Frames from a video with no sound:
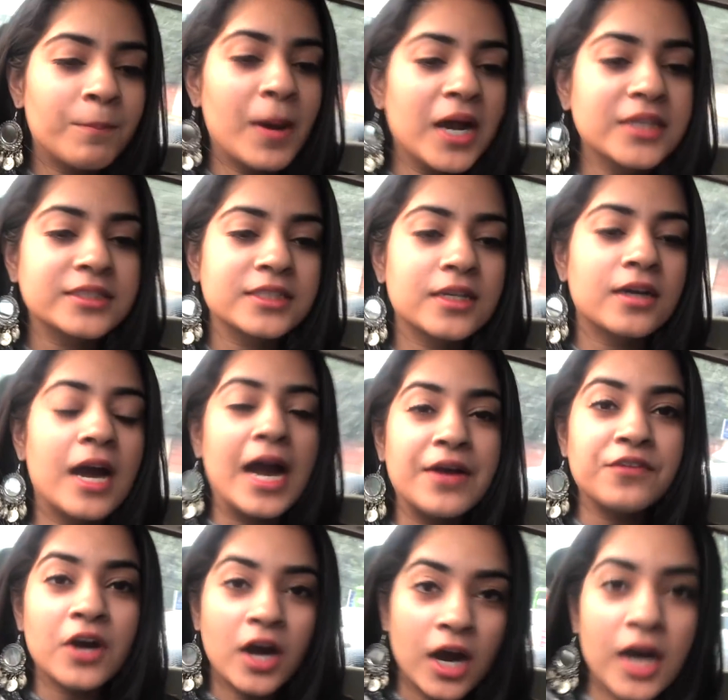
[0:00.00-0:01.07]
but
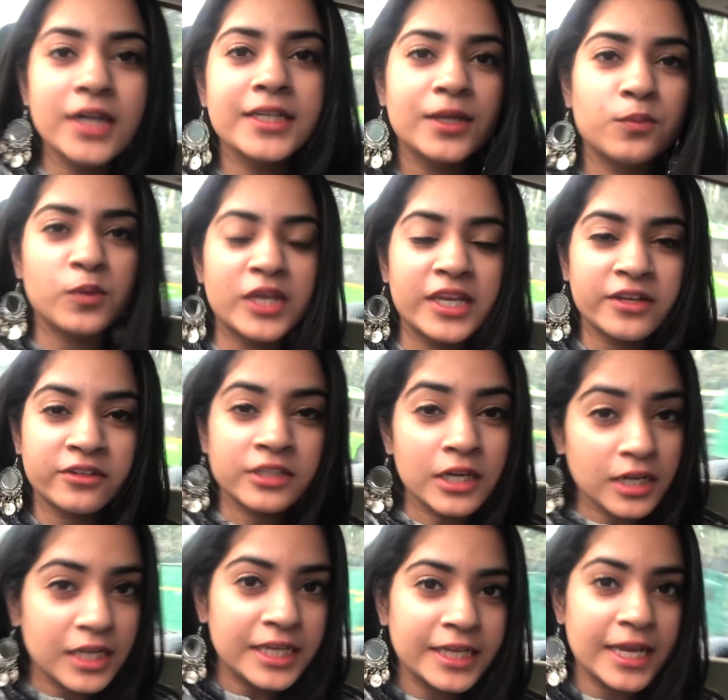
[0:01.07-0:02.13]
I've heard that we
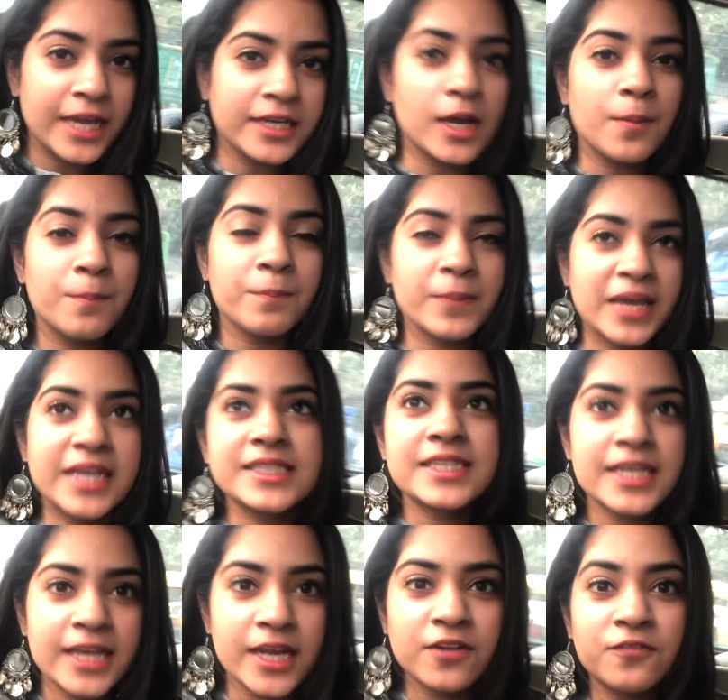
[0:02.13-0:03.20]
really get
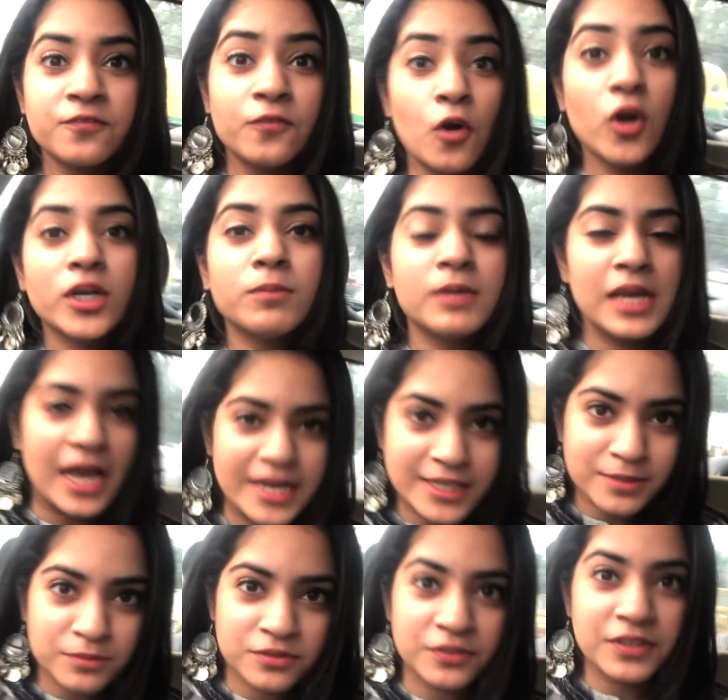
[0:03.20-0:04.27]
amazing and affordable
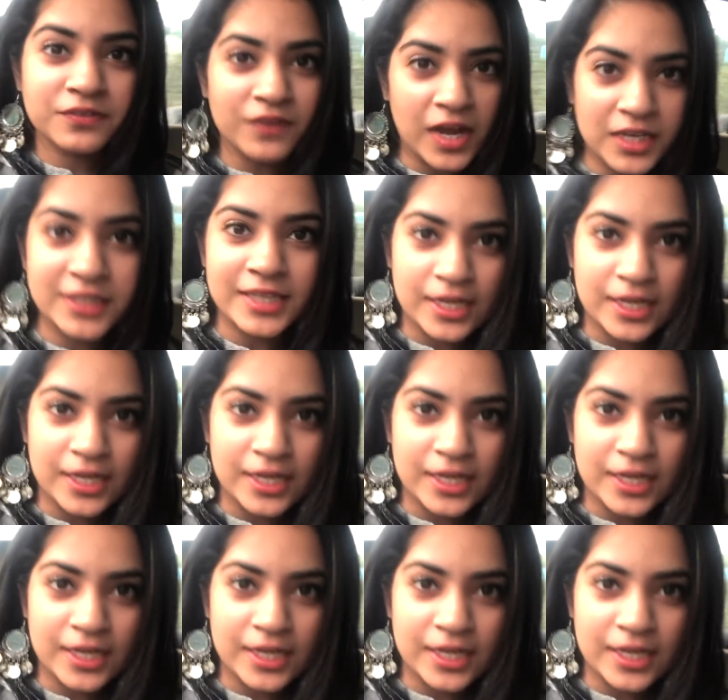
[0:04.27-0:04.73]
items for Diwali